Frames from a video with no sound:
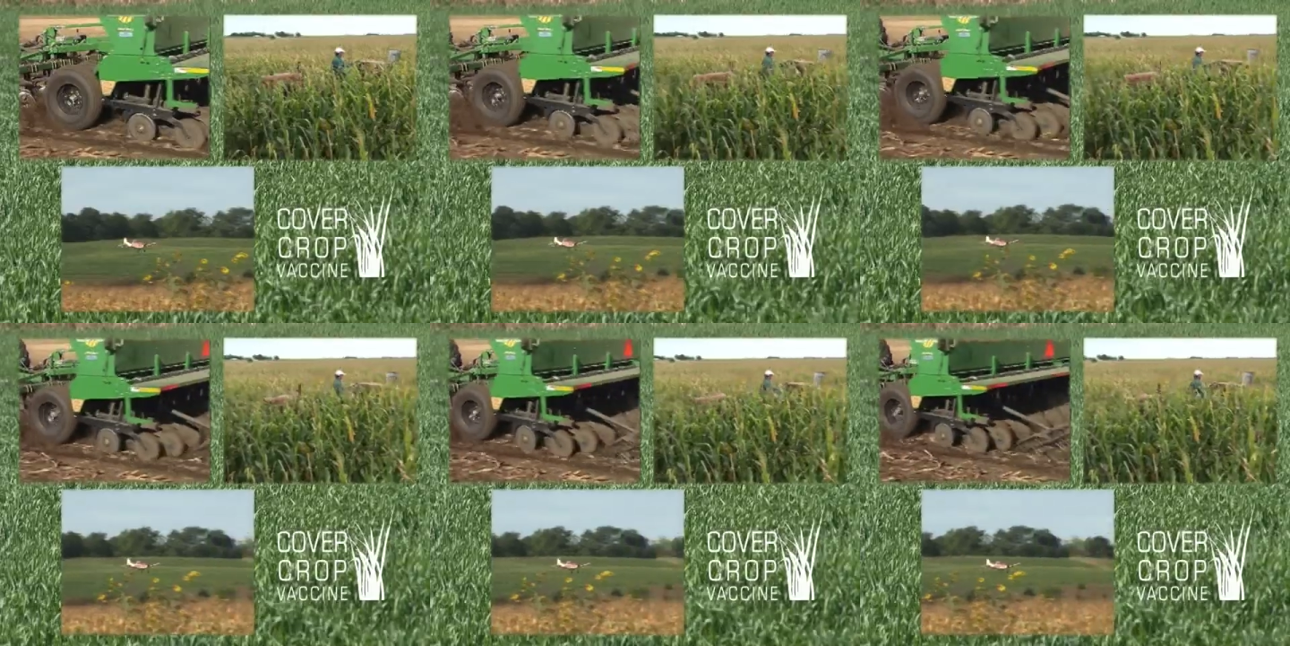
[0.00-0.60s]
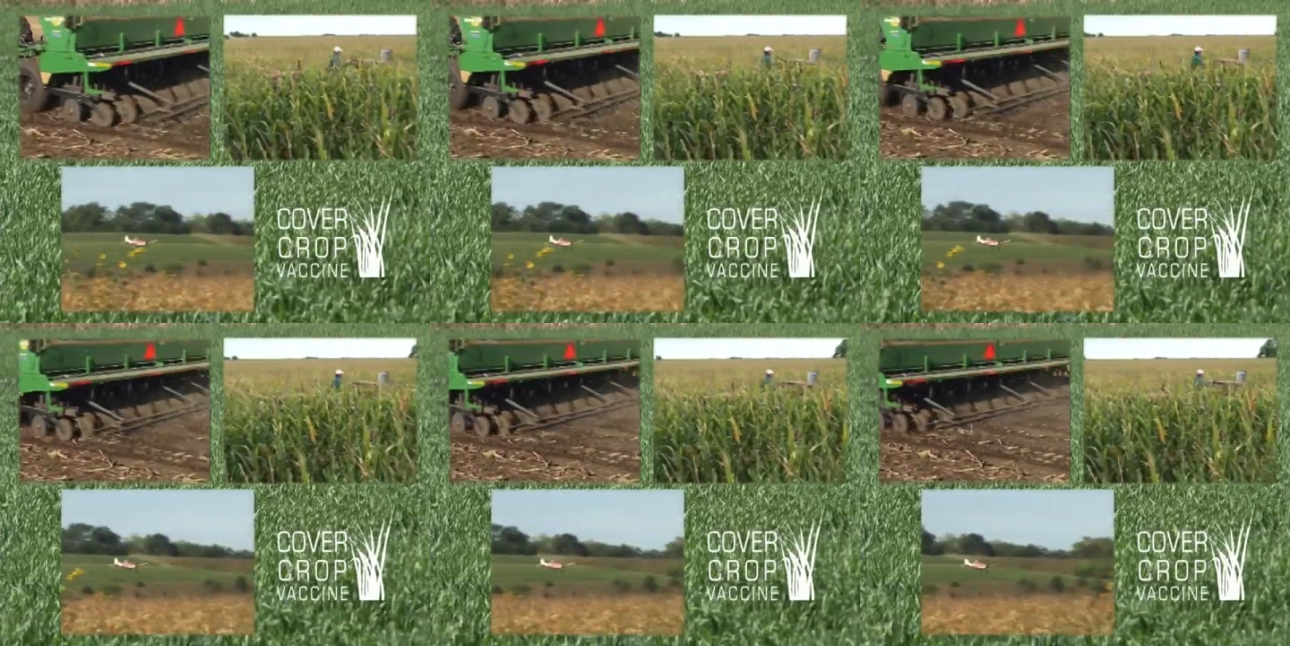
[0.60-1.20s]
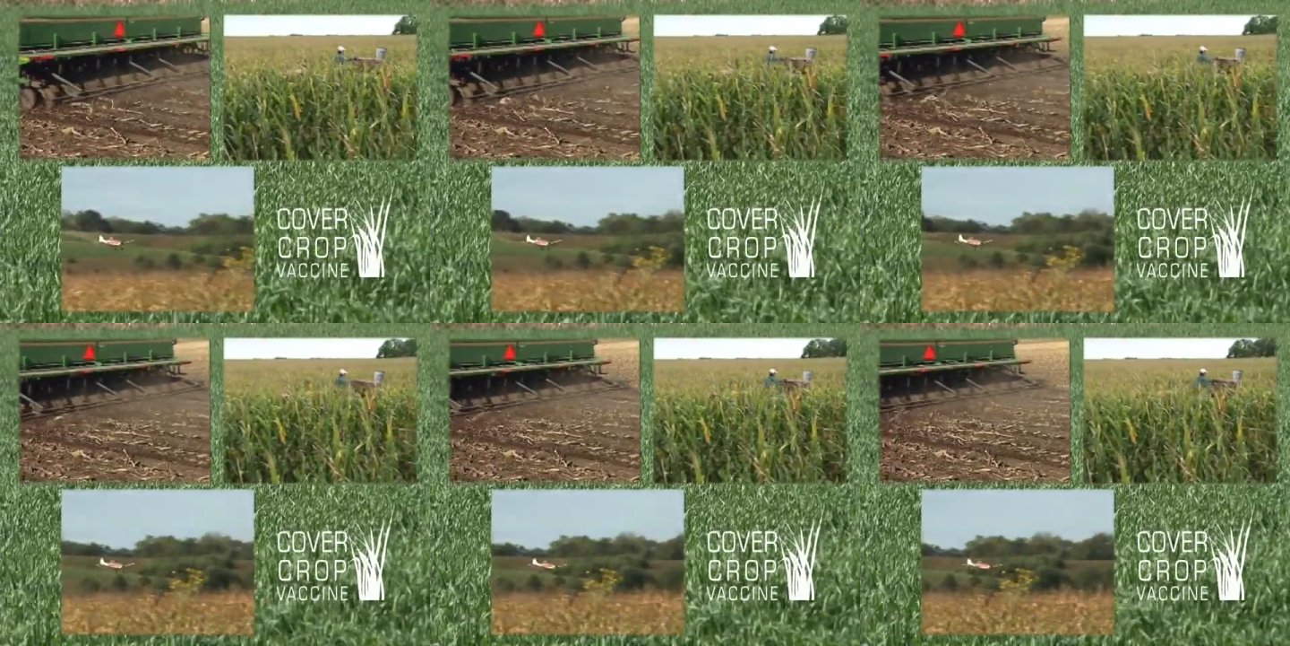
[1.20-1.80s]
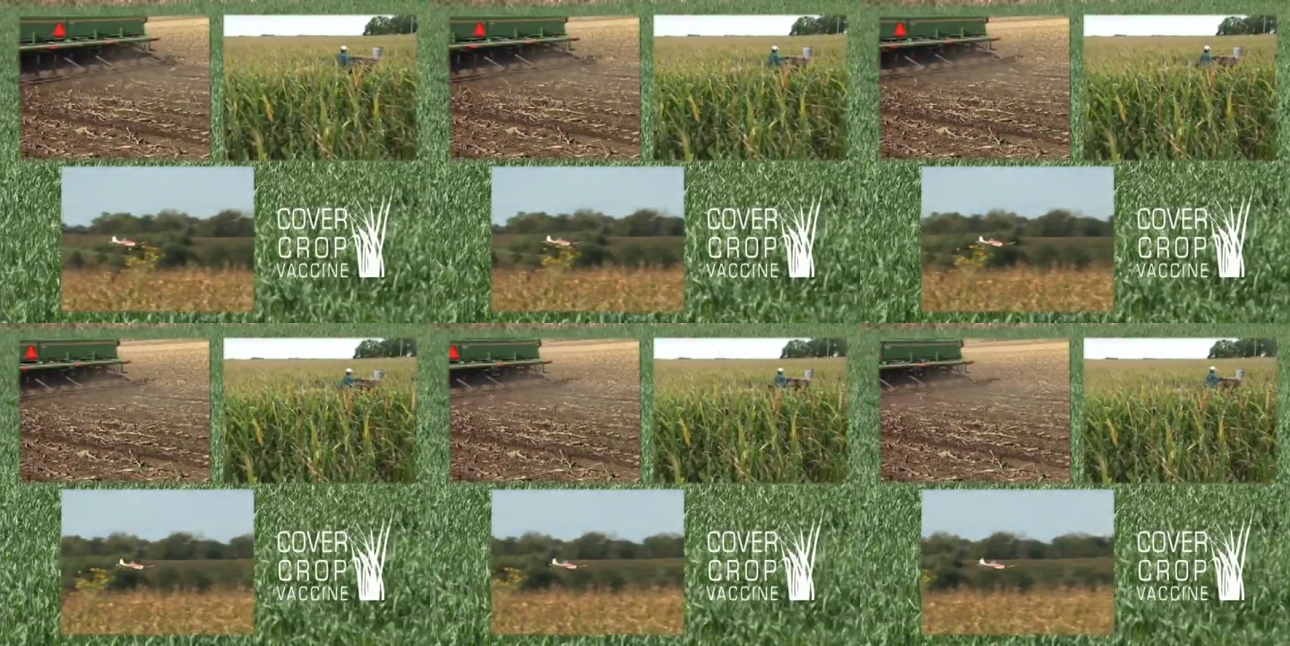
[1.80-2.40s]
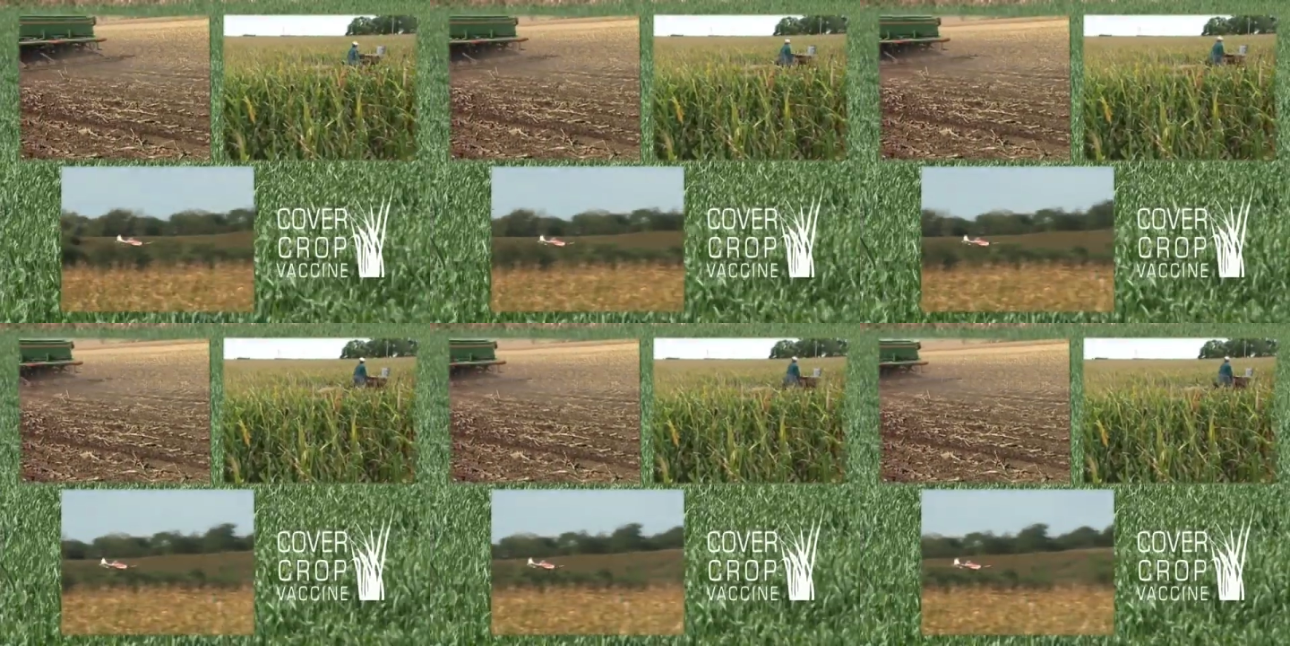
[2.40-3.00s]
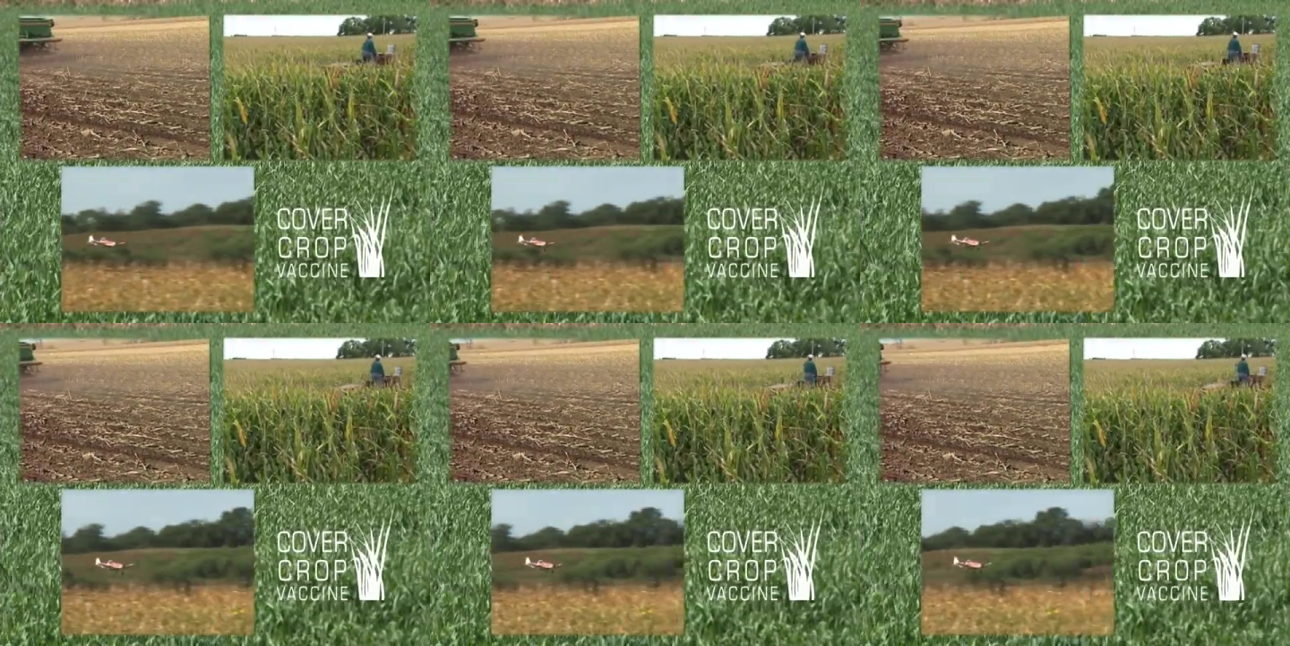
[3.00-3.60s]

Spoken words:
(no speaker visible)